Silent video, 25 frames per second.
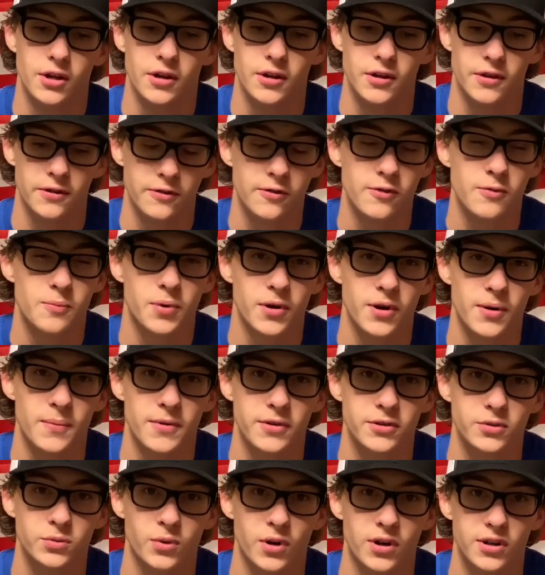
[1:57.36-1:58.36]
if you pretty
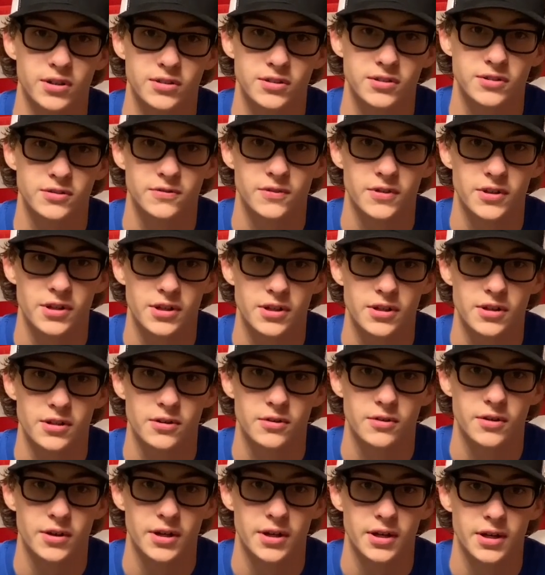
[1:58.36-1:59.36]
much watch this
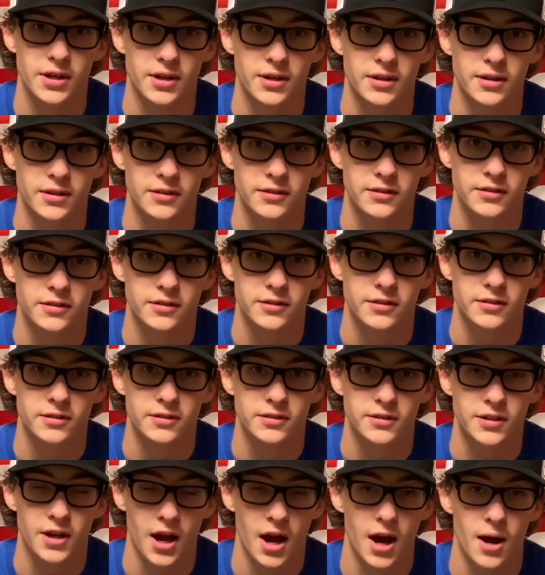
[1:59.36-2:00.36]
video and
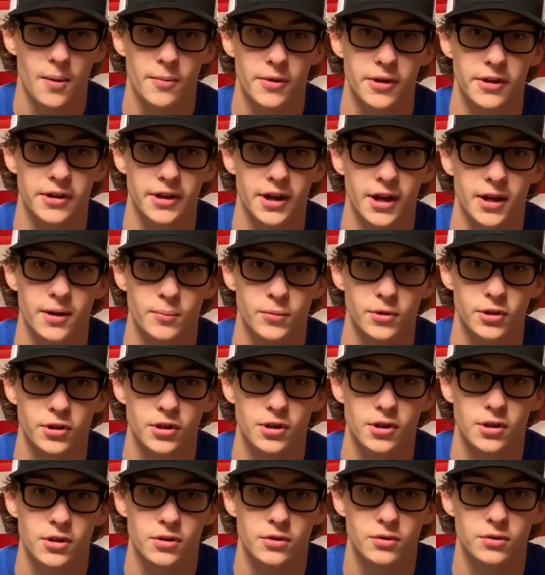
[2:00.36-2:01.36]
comment down
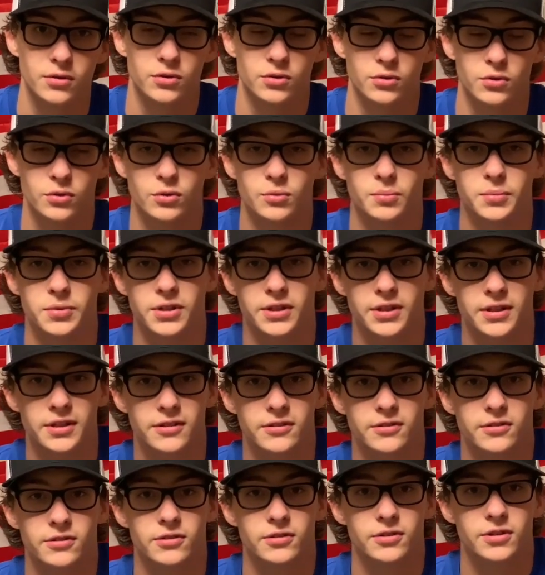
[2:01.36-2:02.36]
below, you'll be
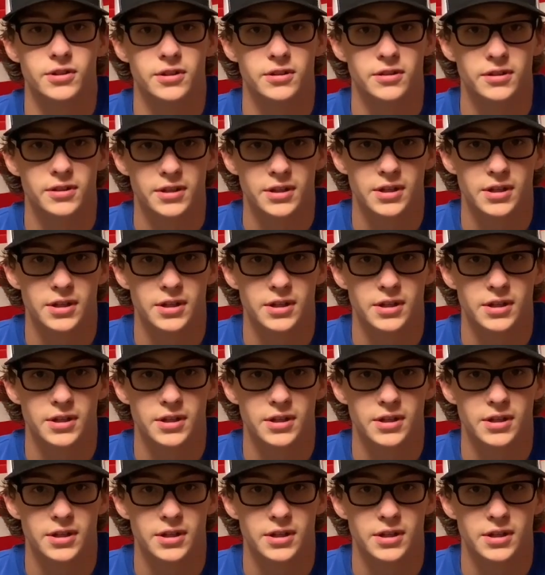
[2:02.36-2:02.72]
entered in the